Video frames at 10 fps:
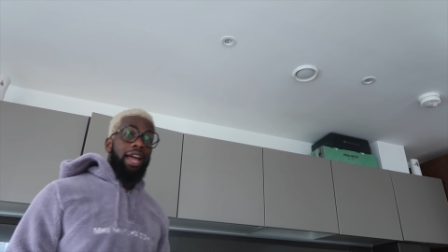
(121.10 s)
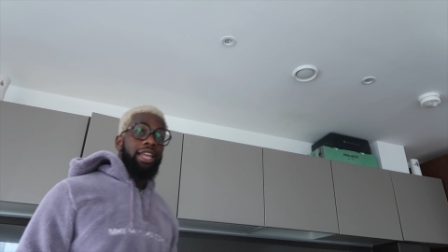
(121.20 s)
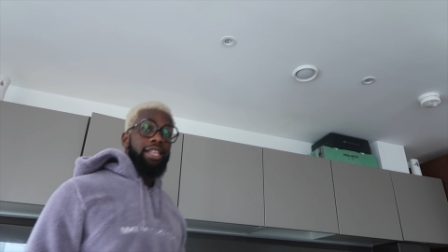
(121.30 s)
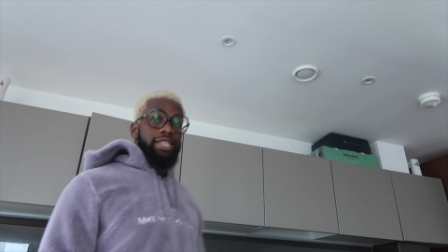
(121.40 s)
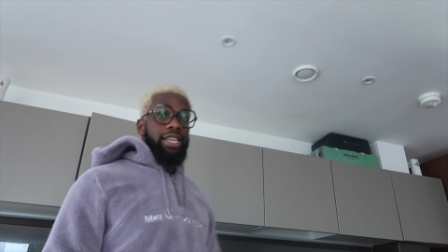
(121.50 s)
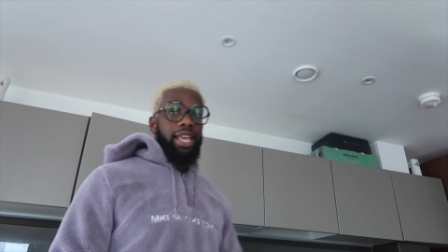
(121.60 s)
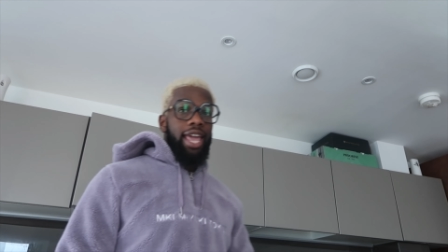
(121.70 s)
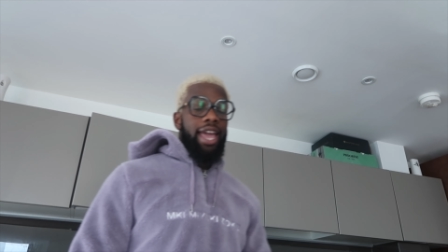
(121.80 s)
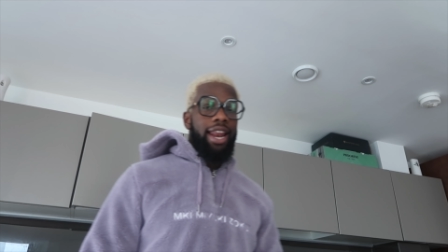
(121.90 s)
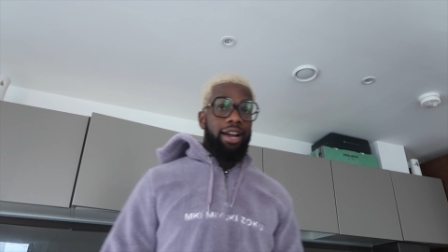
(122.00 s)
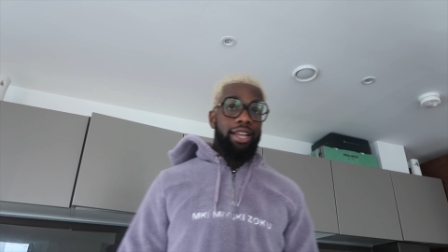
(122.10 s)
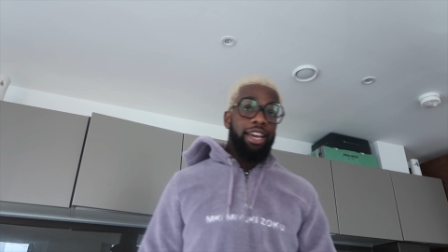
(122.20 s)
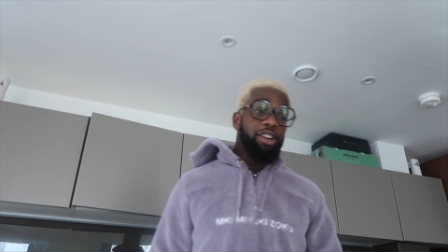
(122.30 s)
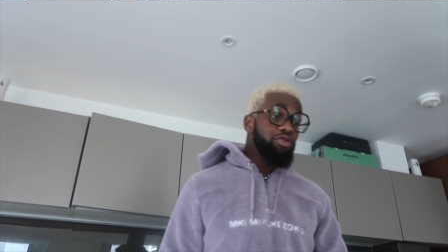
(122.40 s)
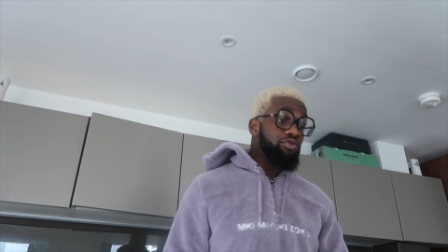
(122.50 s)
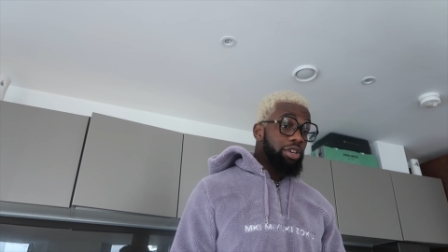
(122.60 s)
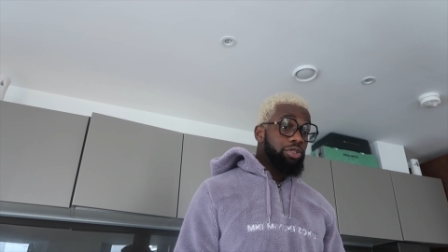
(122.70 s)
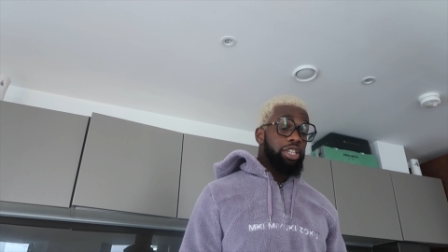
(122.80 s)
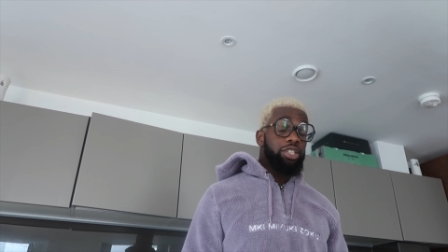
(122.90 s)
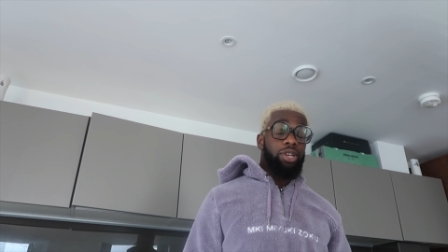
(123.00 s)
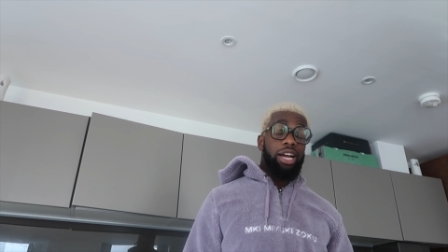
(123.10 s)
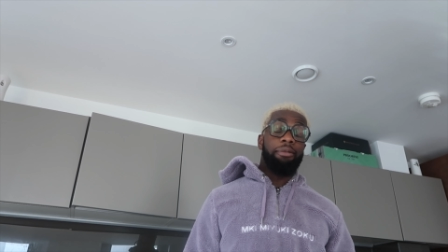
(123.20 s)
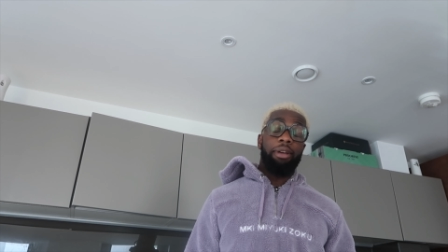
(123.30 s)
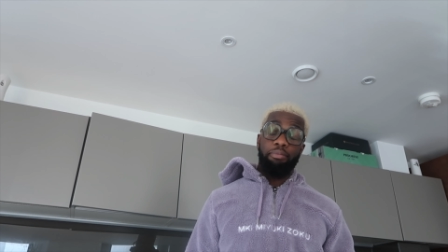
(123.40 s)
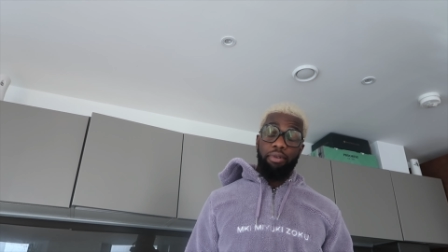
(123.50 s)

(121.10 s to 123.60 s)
I need to hit out and get groceries so I can make